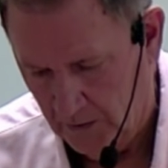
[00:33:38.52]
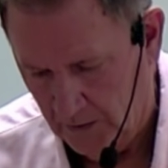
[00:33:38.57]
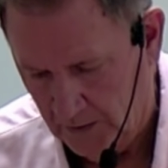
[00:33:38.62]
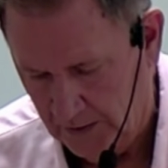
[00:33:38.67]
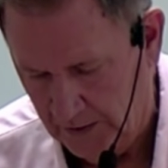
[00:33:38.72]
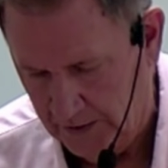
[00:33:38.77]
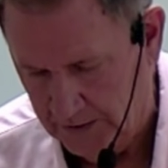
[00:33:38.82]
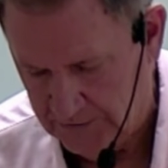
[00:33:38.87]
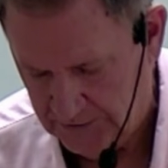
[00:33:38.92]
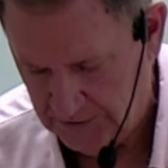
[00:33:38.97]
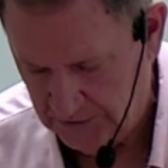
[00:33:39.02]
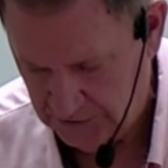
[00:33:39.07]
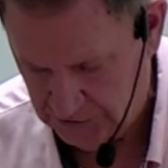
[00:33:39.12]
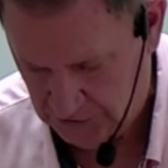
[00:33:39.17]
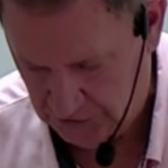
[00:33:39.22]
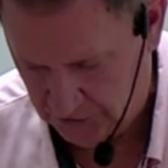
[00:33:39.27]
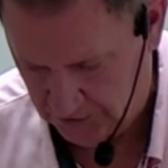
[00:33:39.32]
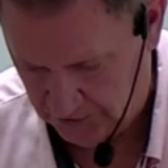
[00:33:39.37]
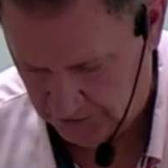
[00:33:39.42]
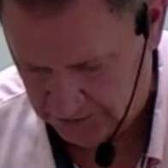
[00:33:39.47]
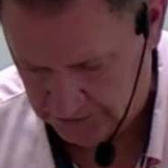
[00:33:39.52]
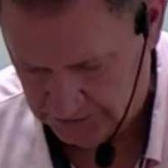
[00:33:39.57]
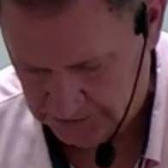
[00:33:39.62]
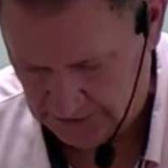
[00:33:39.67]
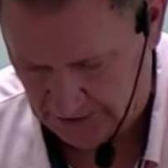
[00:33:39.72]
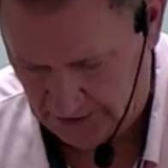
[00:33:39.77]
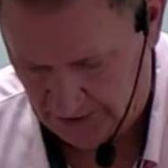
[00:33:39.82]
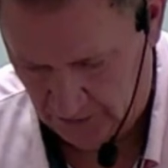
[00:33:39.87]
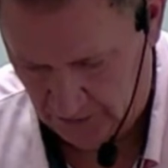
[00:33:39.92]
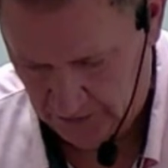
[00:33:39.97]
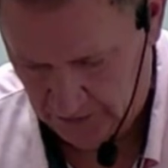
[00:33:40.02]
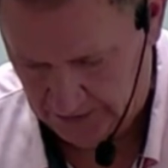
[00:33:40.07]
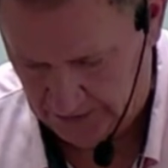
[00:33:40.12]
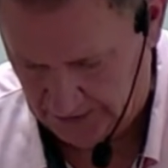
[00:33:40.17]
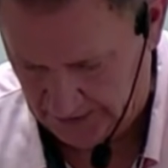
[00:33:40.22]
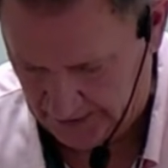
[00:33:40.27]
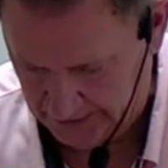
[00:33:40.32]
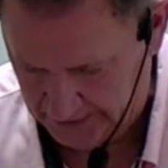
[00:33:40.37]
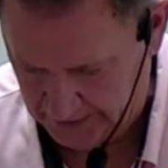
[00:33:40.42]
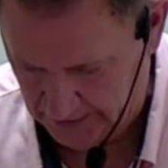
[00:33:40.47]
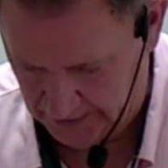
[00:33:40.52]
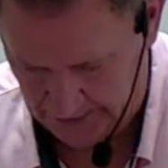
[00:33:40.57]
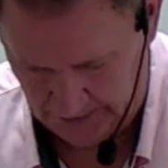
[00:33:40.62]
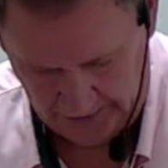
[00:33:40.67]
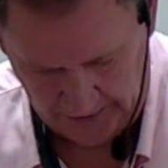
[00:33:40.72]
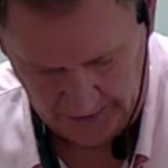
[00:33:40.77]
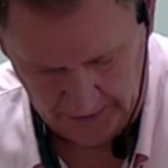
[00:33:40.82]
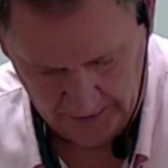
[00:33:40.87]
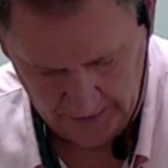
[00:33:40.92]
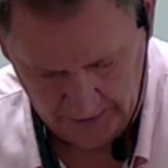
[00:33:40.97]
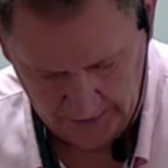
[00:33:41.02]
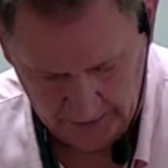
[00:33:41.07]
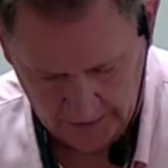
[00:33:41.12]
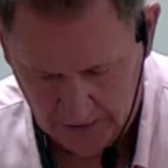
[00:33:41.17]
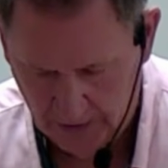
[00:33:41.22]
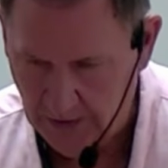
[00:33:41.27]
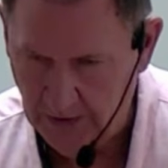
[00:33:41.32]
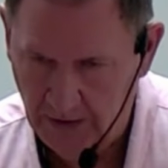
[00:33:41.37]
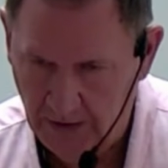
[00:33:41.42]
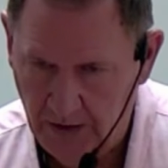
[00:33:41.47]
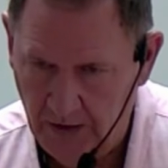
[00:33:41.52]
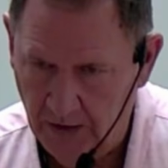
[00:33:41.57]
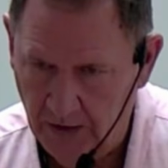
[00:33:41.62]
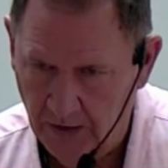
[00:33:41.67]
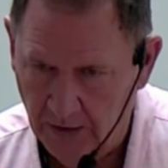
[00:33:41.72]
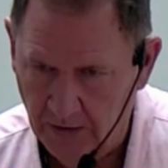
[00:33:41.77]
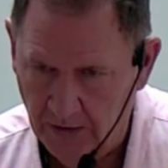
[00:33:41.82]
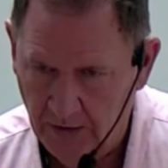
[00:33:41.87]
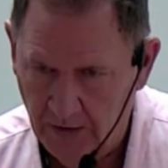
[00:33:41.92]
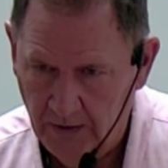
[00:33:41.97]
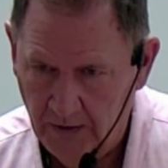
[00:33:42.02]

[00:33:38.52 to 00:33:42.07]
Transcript: And it's easier to say, okay, I'll cut it here and I'll cut it here.